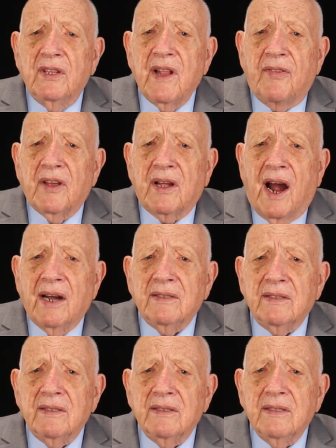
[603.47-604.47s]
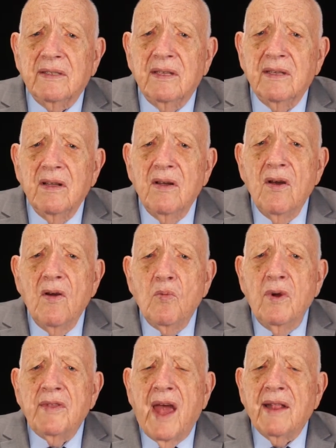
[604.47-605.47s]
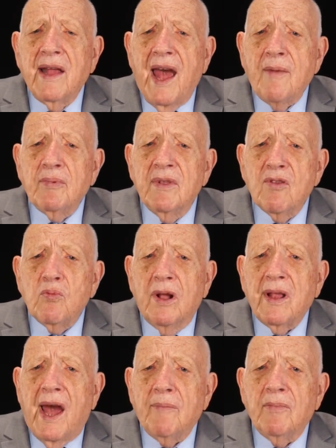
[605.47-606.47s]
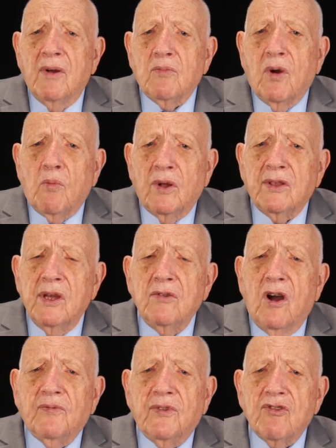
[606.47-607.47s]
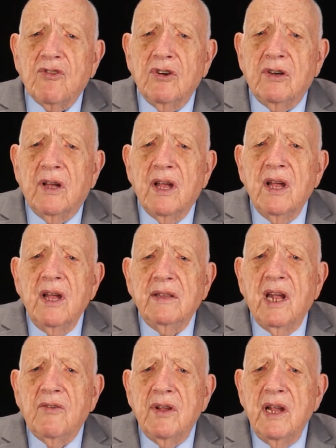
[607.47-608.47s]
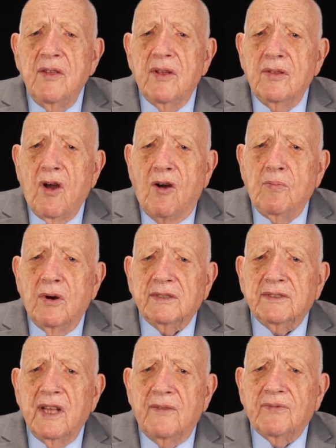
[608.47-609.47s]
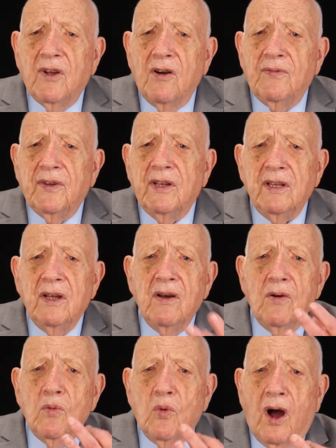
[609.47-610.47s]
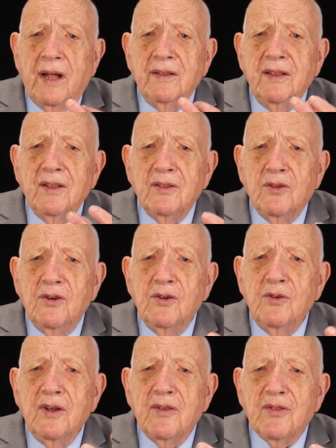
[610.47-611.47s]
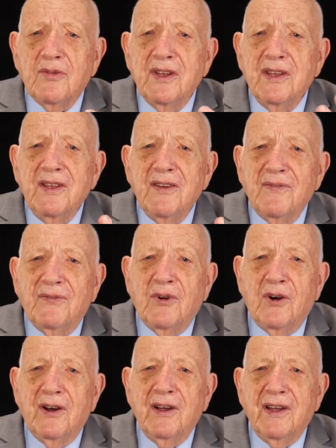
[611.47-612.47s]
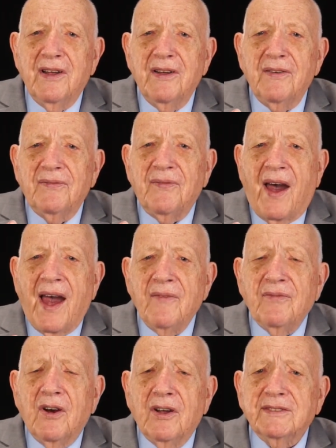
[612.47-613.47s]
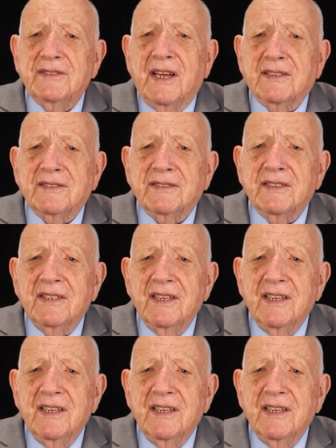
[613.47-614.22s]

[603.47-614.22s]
another carton. When that happens, what do you know for sure? There are either no books left over 1, 2, 3, 4, 5, or 6.